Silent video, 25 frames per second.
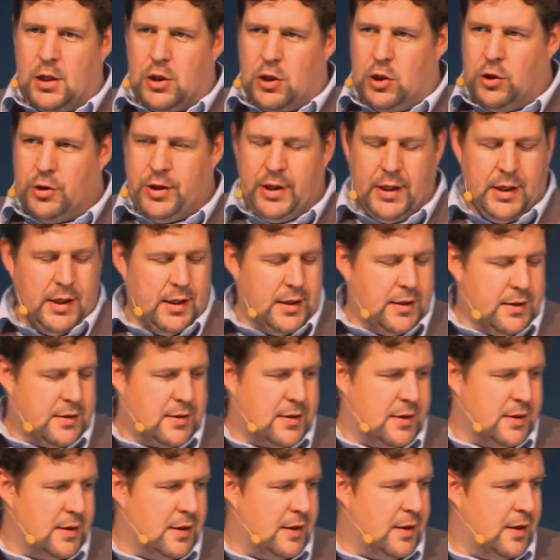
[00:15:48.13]
Looking
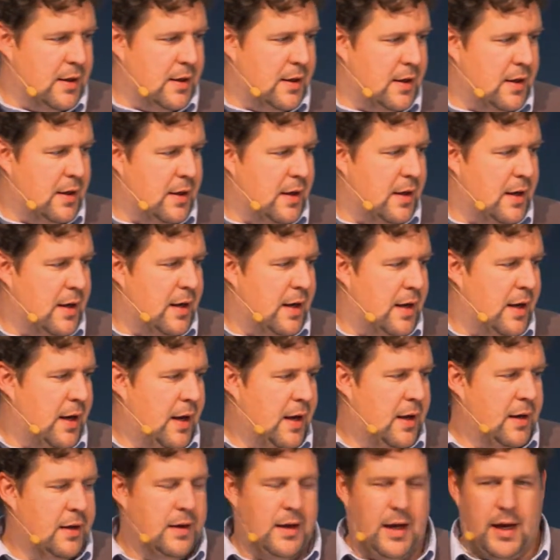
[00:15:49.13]
at
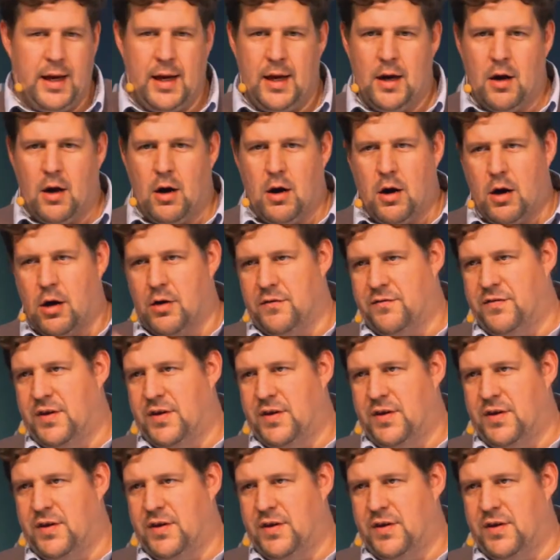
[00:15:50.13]
an AR,